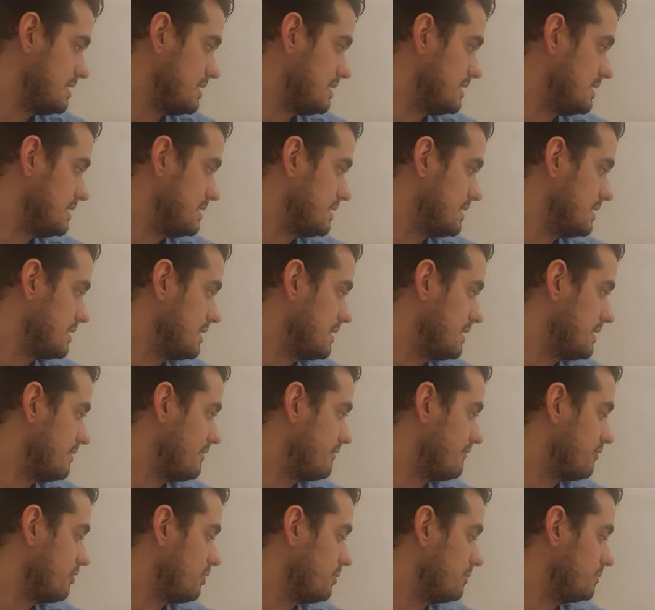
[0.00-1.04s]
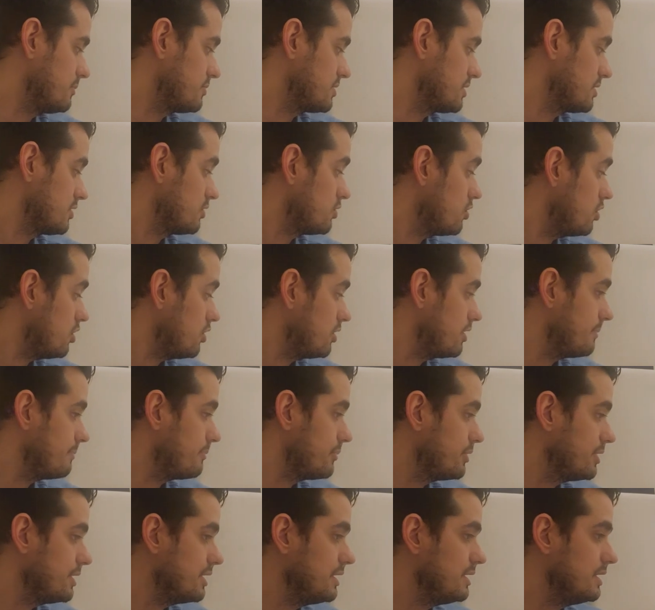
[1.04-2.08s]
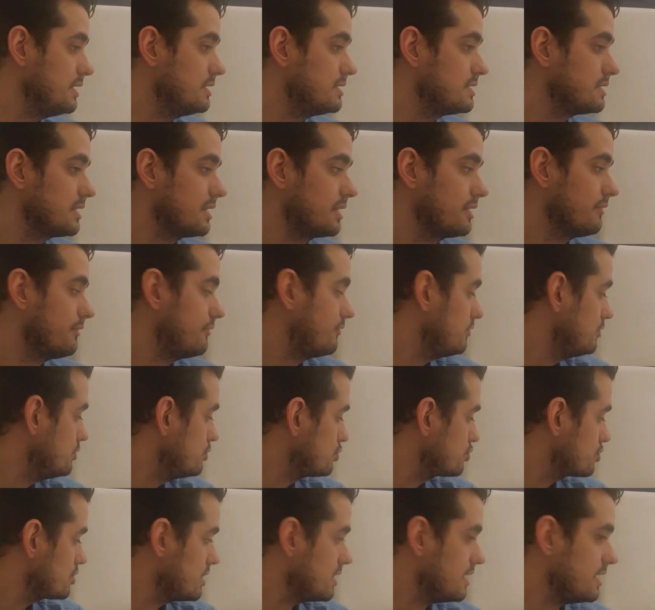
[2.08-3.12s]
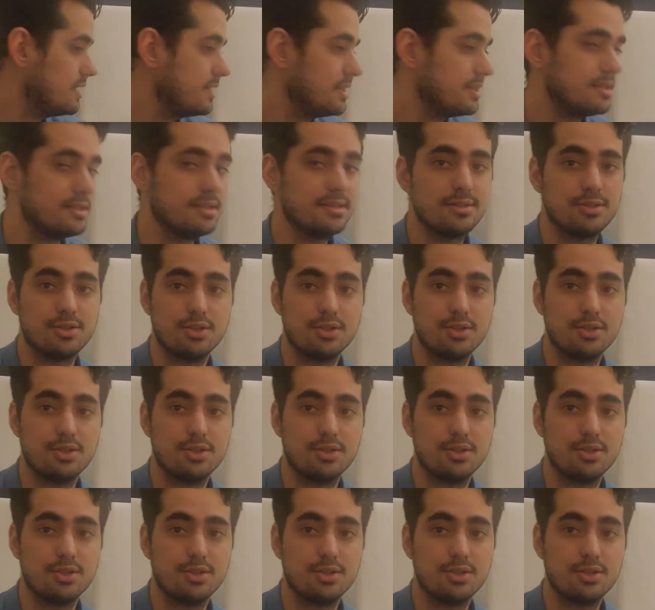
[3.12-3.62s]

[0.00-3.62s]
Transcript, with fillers: I have almost a golden bridge and a few signs,